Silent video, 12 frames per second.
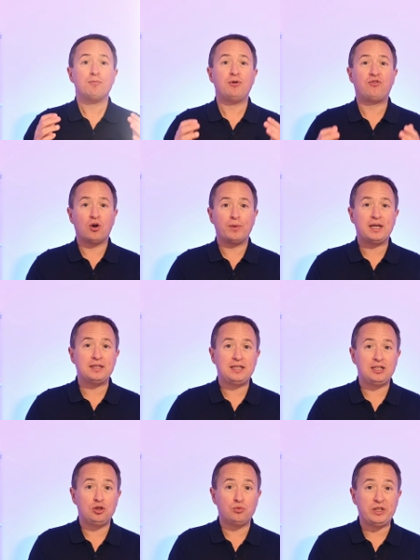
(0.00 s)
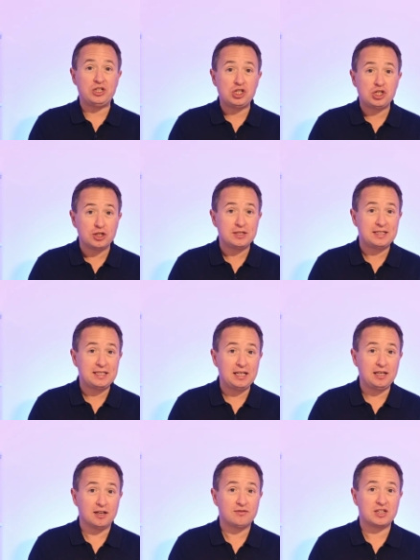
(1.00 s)
before we continue, we should
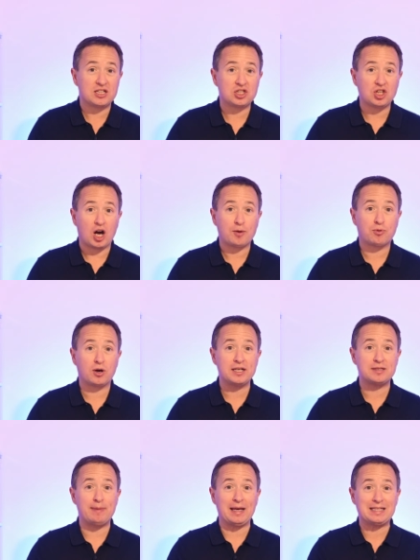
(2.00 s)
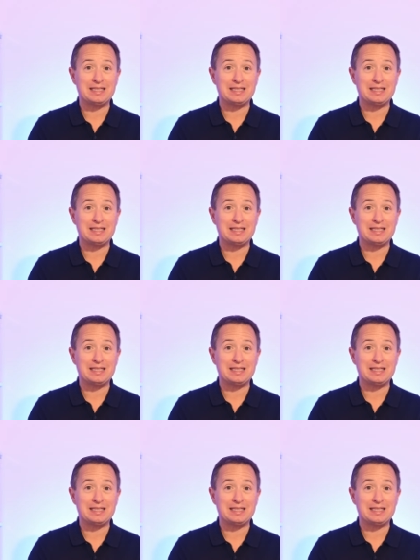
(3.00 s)
see if the stock price makes